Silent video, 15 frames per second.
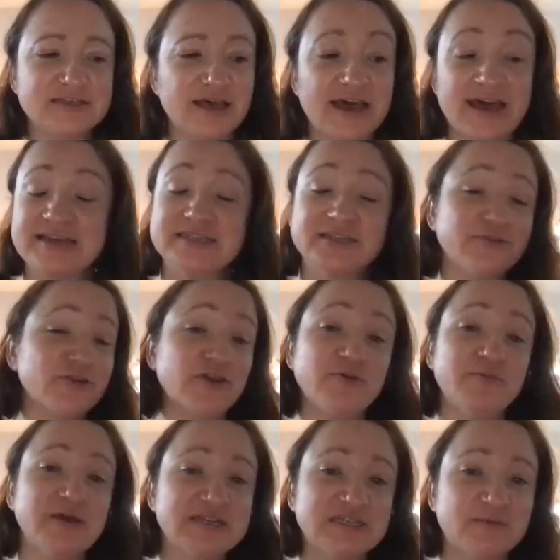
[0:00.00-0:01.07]
i don't know
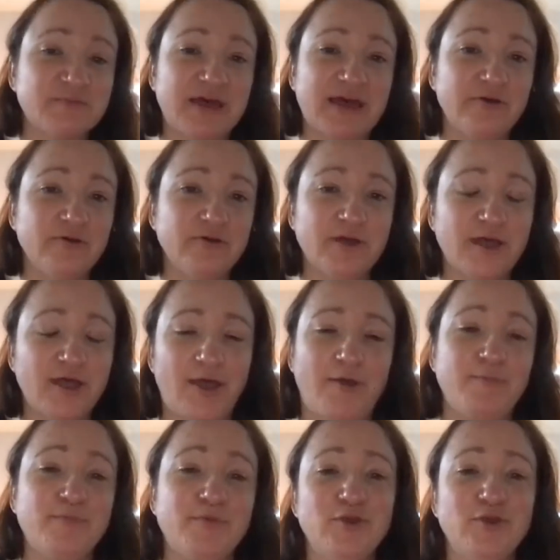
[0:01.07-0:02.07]
much about um,